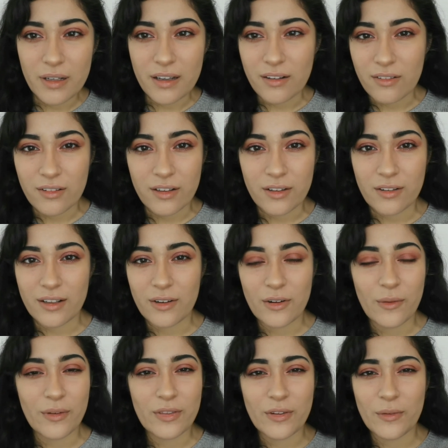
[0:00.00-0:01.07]
I don't
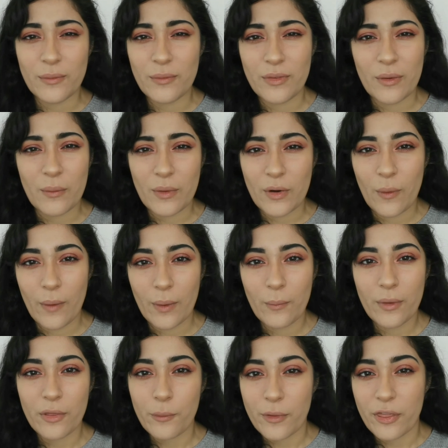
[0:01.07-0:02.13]
know what they were going
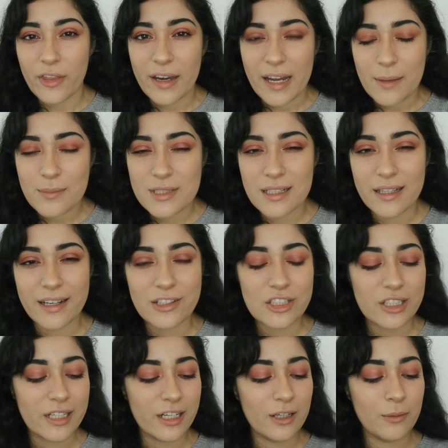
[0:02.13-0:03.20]
with the name
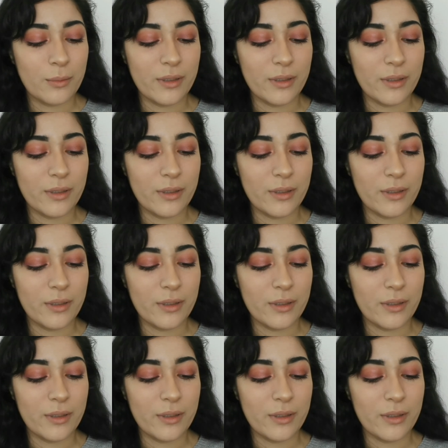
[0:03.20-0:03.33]
selection here,